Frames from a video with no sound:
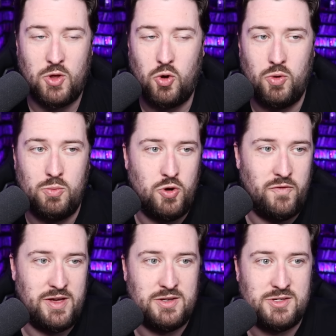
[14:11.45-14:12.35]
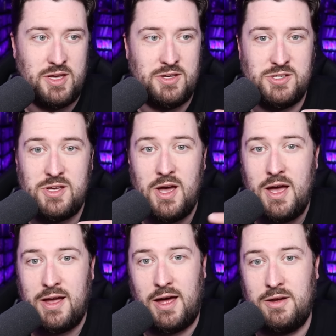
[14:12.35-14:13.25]
The whole movie is, is
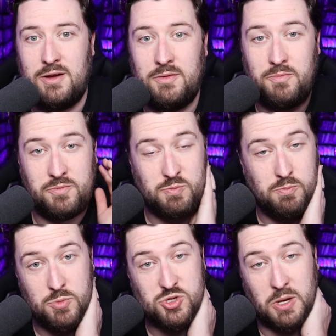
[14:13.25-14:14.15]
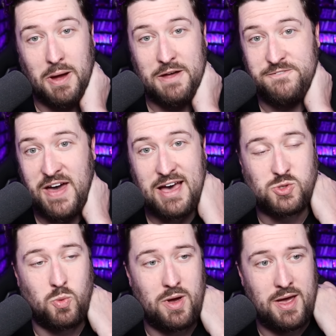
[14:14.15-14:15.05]
got a music by
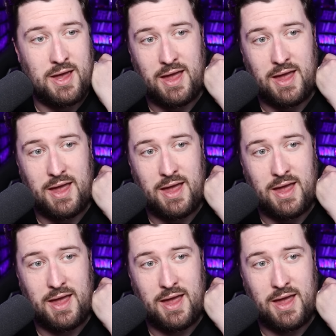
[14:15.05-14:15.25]
Fastway,